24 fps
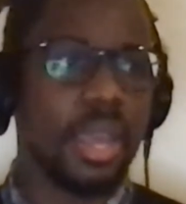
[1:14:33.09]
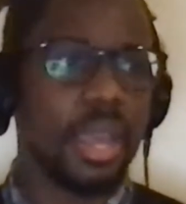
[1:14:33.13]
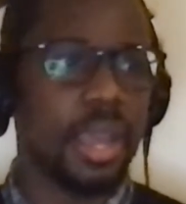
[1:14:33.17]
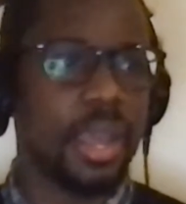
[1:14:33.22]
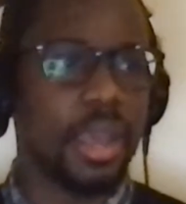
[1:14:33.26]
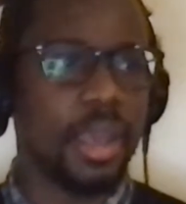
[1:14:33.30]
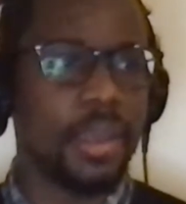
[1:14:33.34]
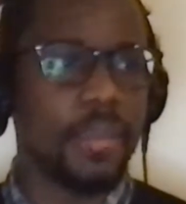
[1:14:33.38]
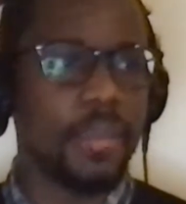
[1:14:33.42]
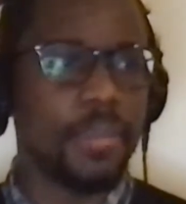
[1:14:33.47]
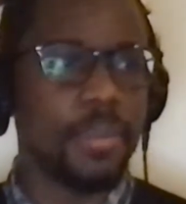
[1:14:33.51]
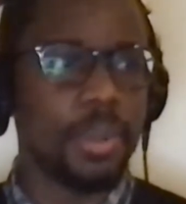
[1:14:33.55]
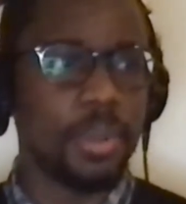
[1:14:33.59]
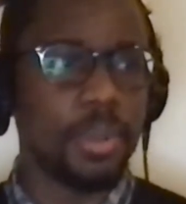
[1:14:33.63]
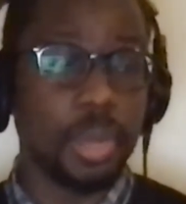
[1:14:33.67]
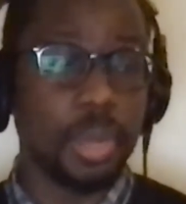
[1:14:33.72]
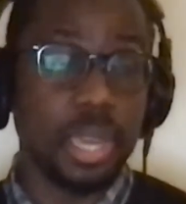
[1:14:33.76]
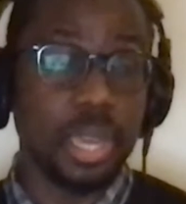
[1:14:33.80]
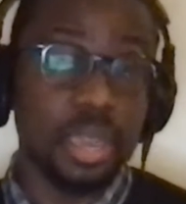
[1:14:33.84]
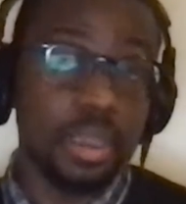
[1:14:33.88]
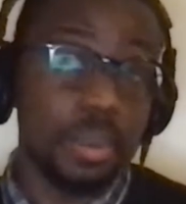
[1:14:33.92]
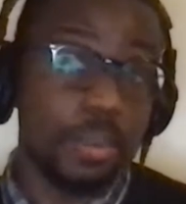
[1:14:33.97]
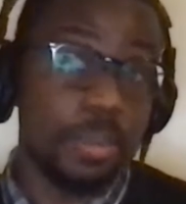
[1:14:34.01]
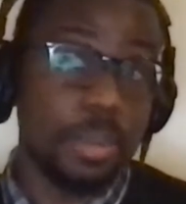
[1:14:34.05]
uh, where
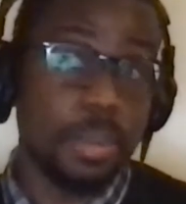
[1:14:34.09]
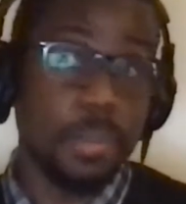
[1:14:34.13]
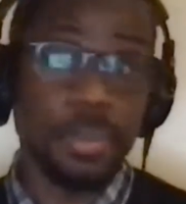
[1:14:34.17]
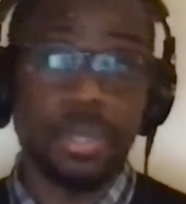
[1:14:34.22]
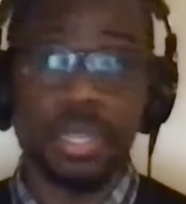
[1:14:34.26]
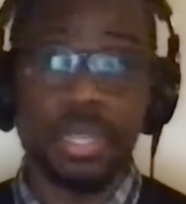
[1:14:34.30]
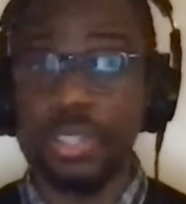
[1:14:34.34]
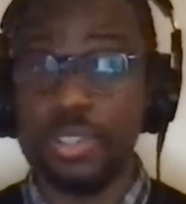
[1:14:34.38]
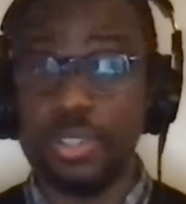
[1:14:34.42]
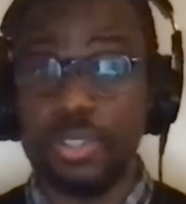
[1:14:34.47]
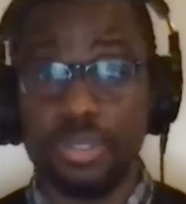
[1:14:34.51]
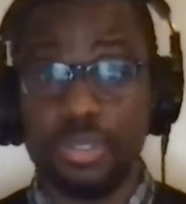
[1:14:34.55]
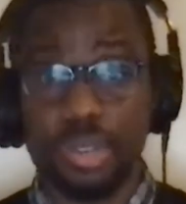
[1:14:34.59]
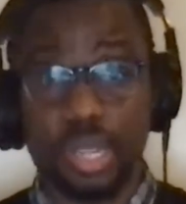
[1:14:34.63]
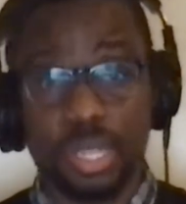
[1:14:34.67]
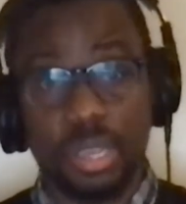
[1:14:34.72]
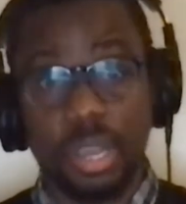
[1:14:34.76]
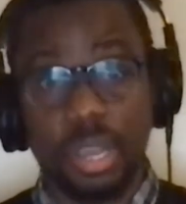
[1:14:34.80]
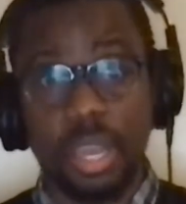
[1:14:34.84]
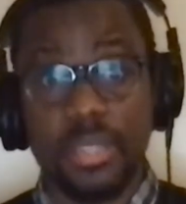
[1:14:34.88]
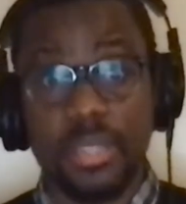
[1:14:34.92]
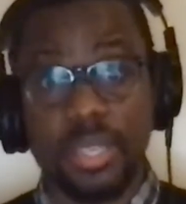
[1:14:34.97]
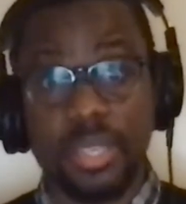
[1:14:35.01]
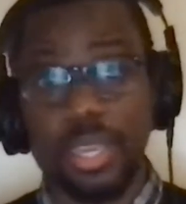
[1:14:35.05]
we hear people in the
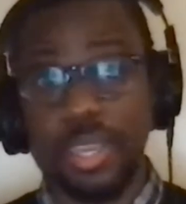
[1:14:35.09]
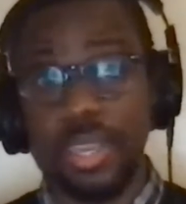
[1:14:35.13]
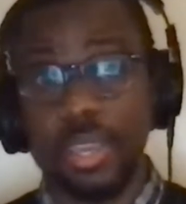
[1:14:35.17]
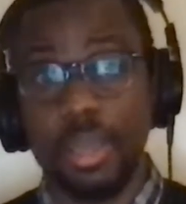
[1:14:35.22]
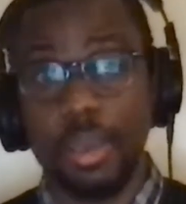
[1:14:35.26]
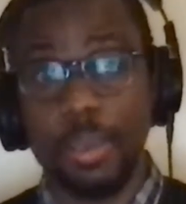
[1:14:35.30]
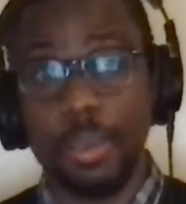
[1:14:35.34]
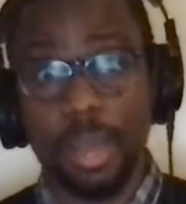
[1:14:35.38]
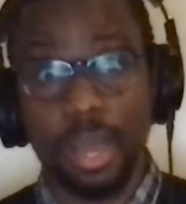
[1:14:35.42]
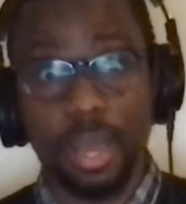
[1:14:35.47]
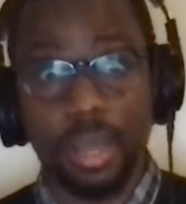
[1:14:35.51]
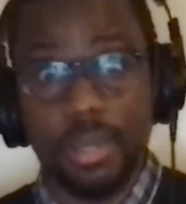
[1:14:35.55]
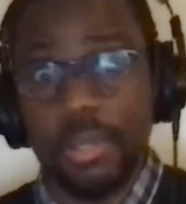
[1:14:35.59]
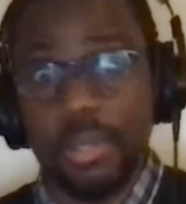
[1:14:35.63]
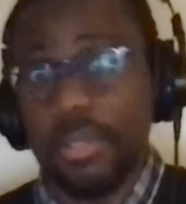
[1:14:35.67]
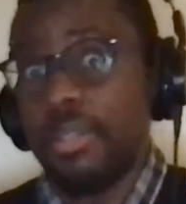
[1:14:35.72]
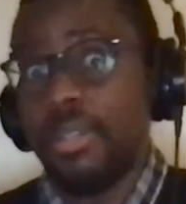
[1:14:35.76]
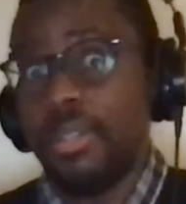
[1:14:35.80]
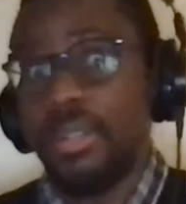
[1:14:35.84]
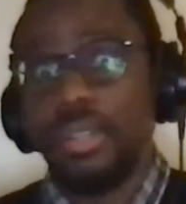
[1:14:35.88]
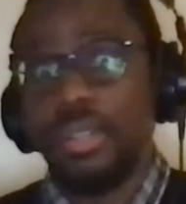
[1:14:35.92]
streets asking about,